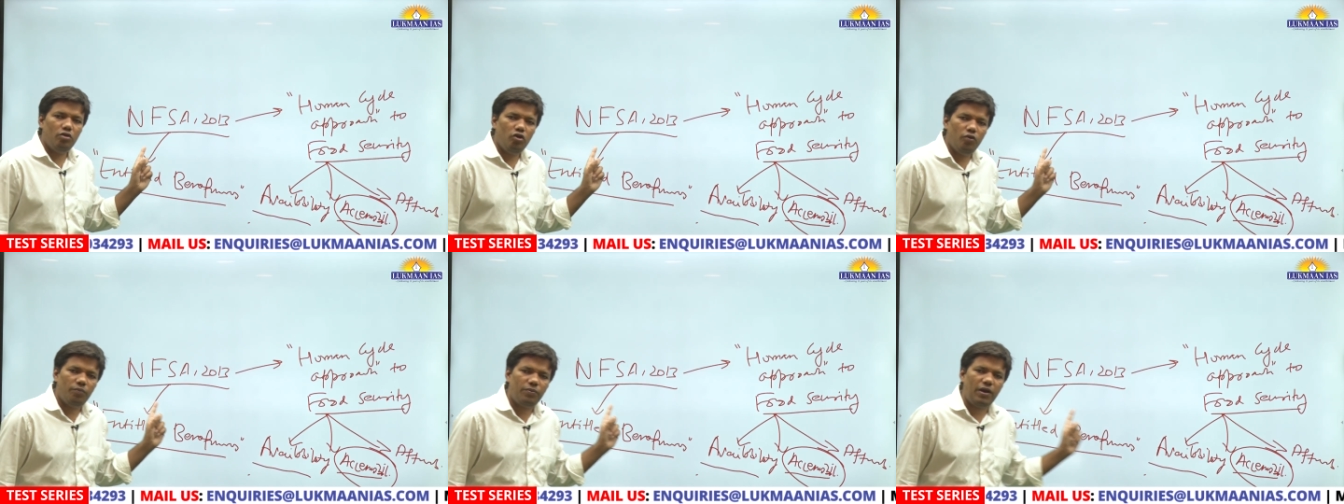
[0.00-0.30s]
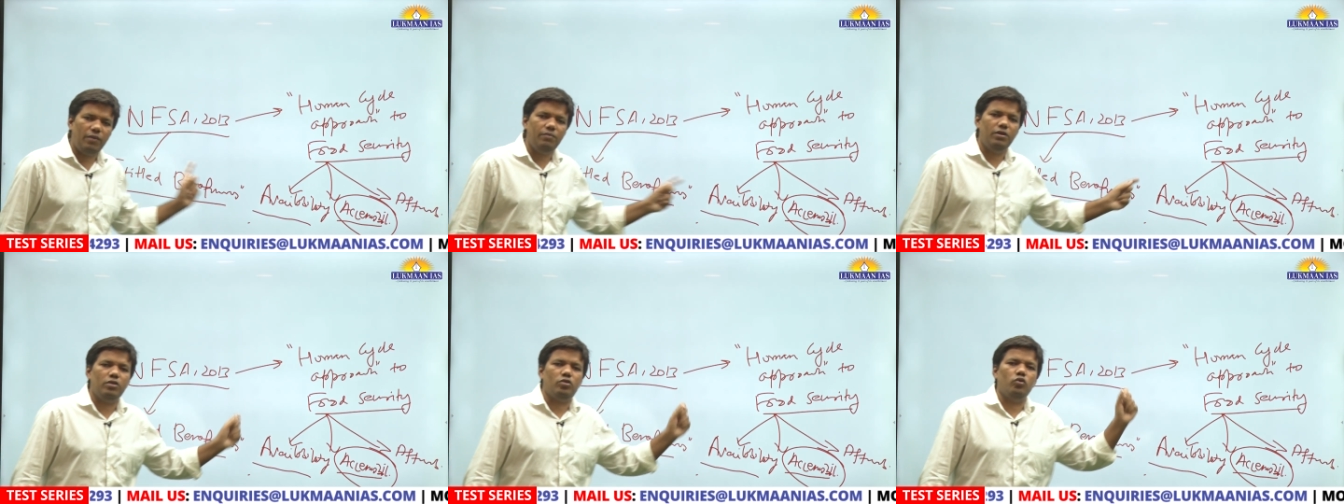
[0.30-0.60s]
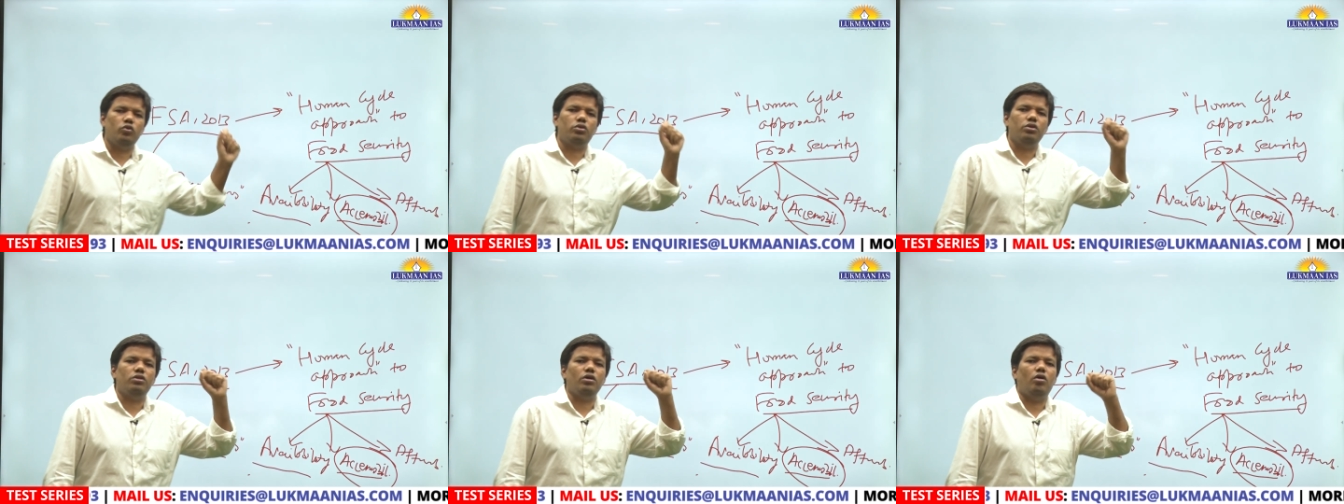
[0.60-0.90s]
you know, primary
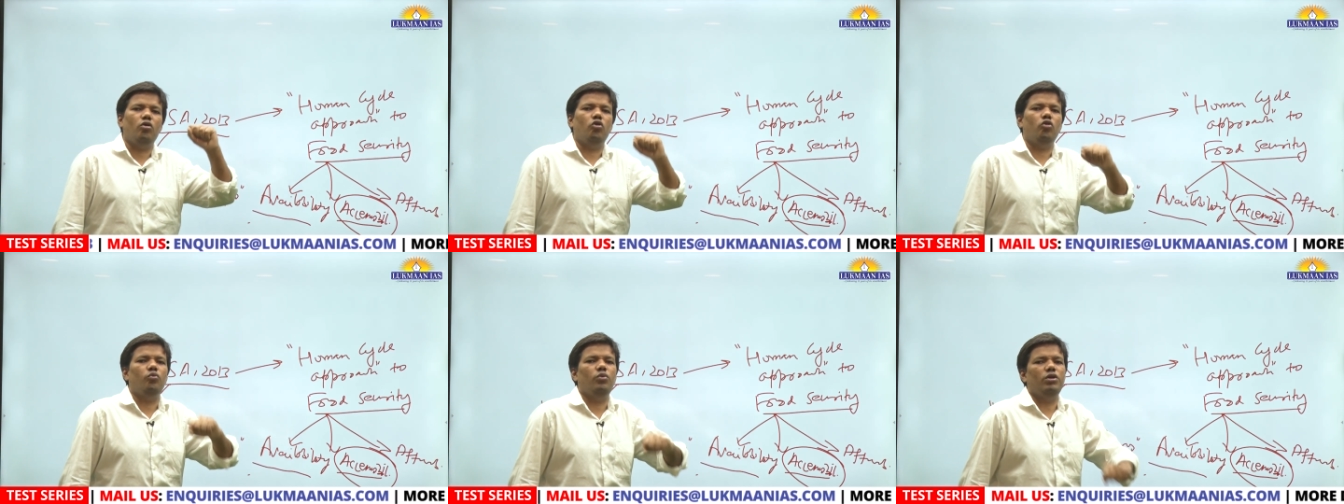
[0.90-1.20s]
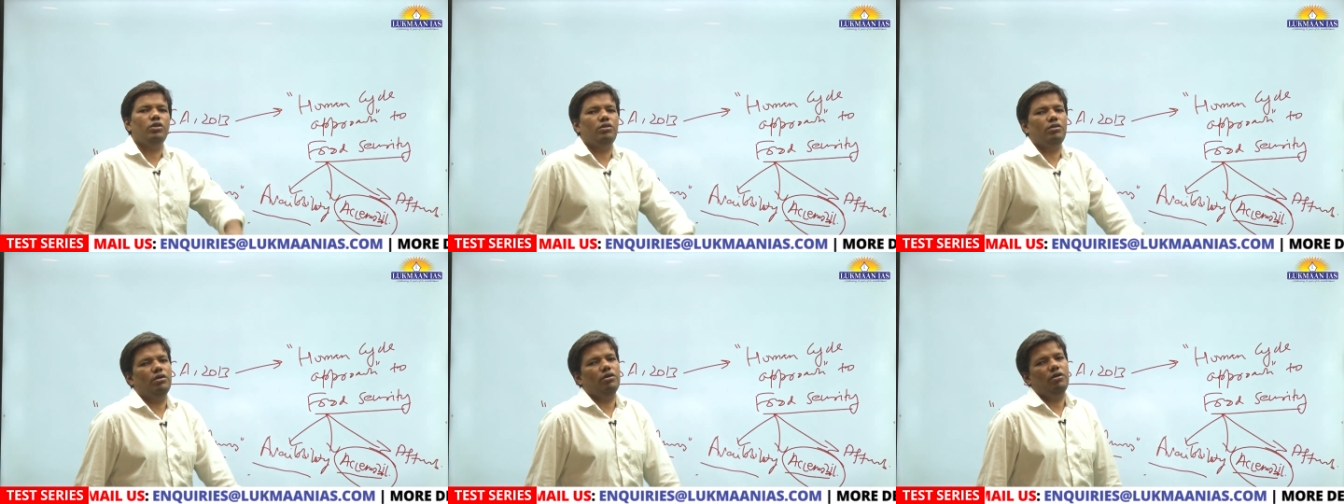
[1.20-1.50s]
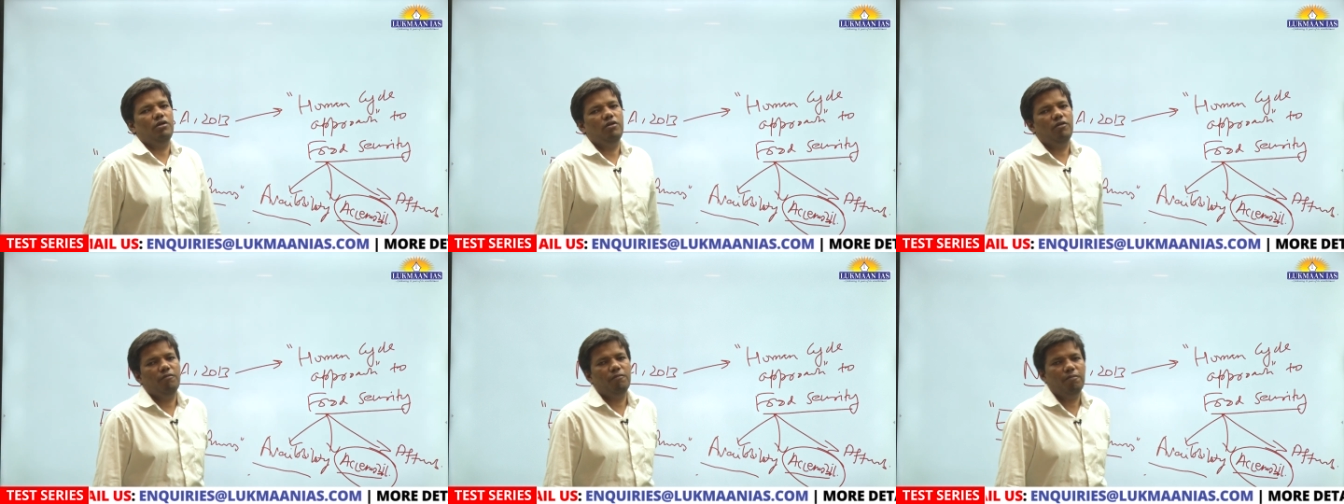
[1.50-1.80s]
sources always uh,
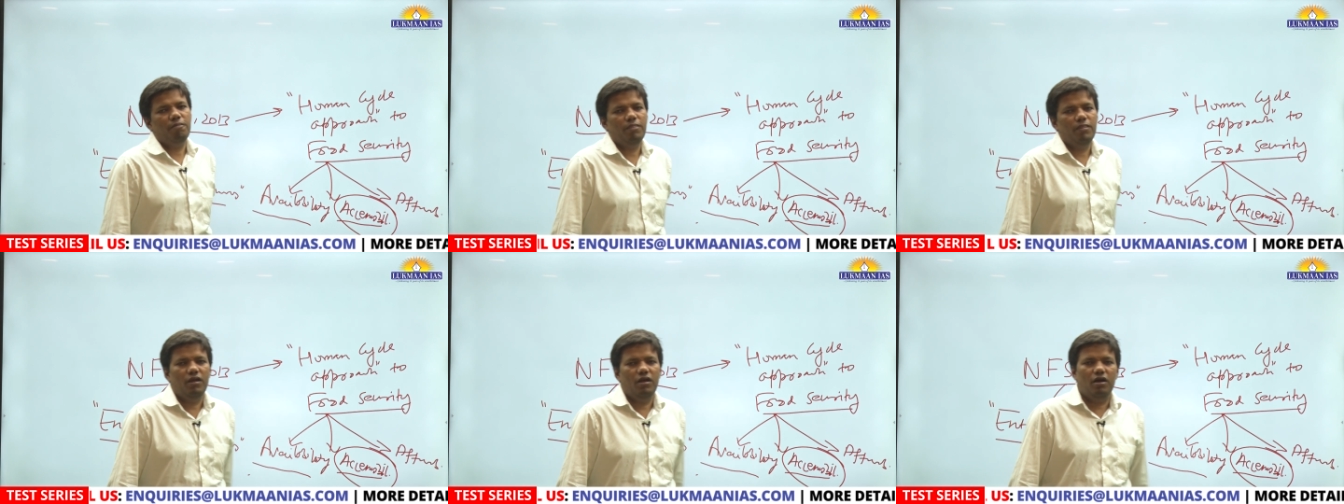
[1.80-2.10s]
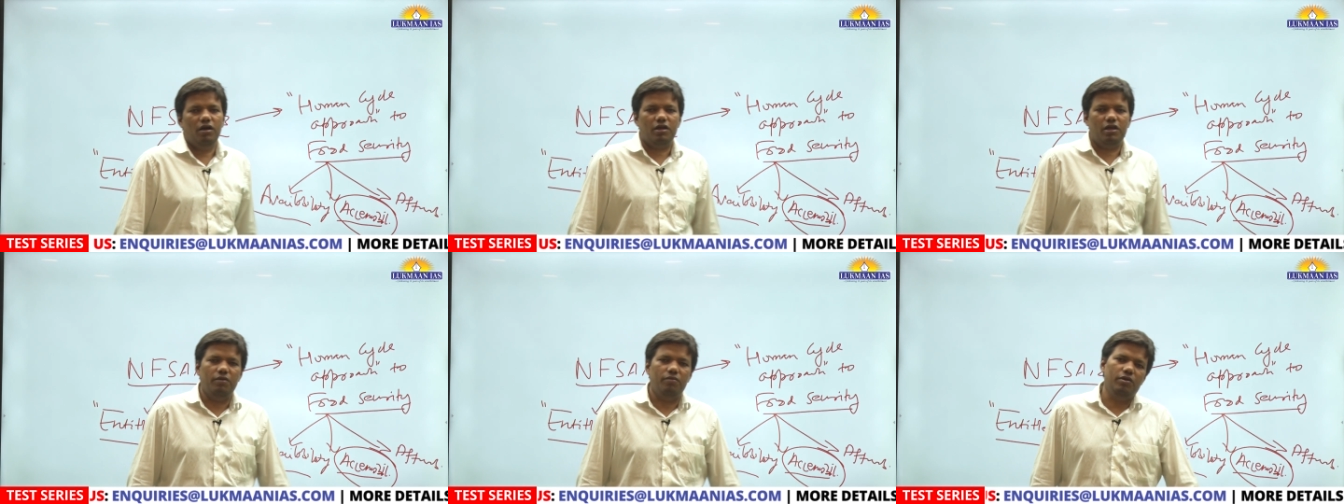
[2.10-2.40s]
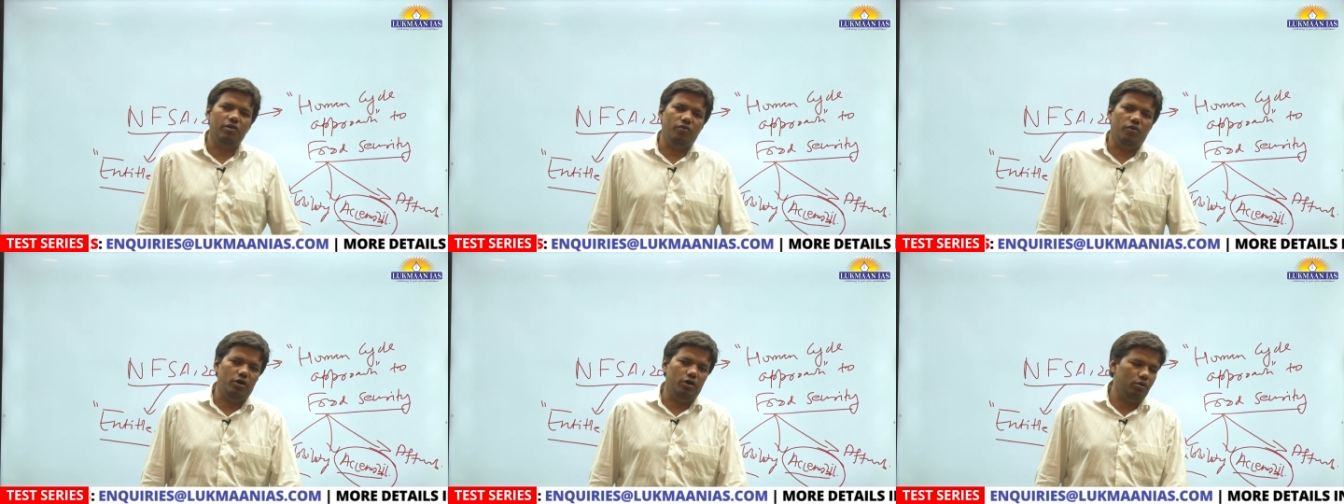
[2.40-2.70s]
uh give
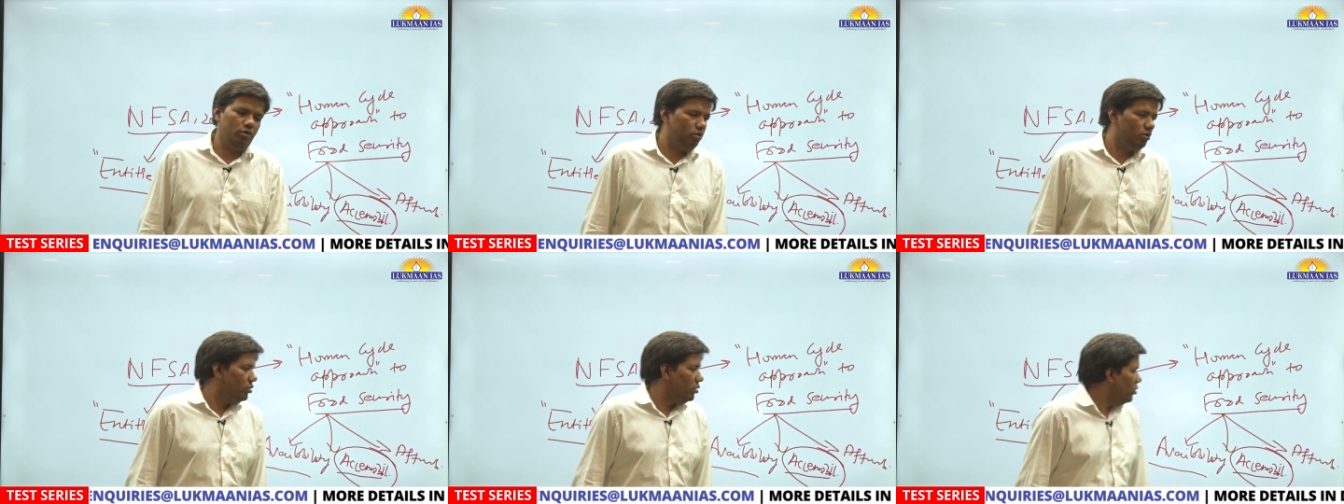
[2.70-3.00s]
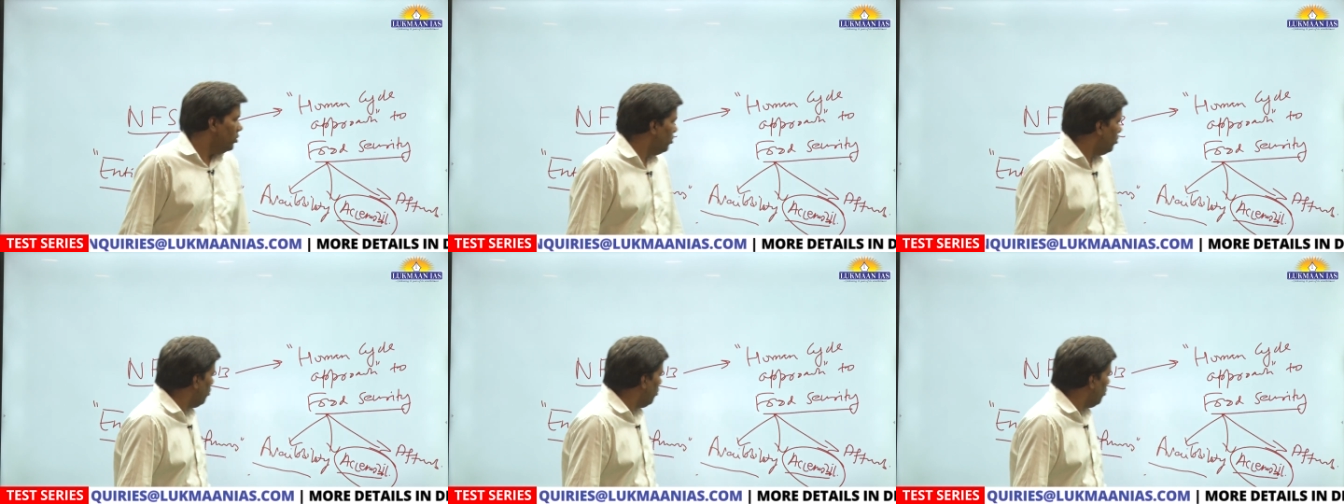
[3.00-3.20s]
rewards.